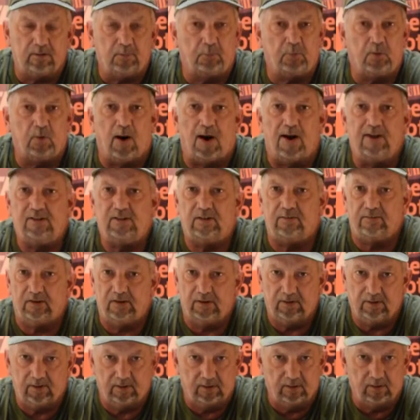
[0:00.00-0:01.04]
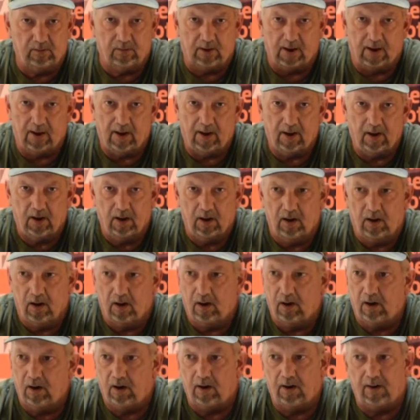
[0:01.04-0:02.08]
the price of it. Okay,
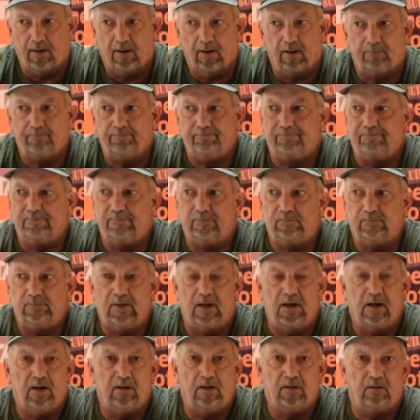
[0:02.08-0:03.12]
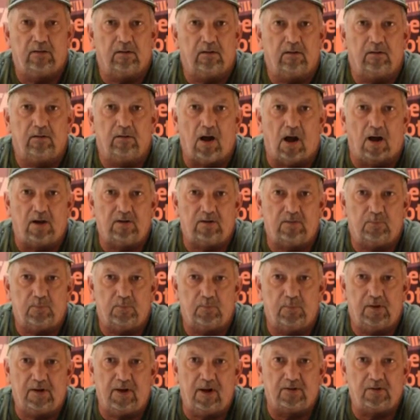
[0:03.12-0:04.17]
and not
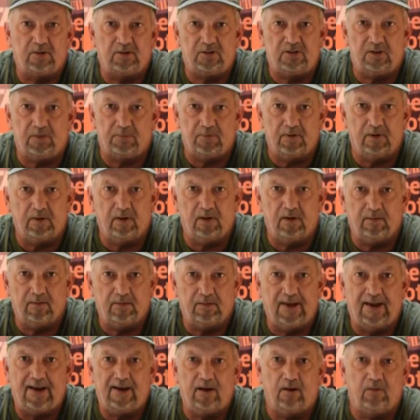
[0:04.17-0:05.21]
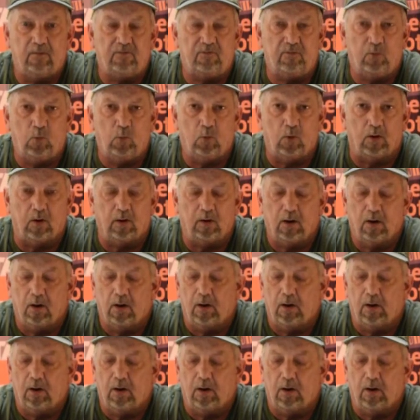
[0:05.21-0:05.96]
because it's something that they can afford.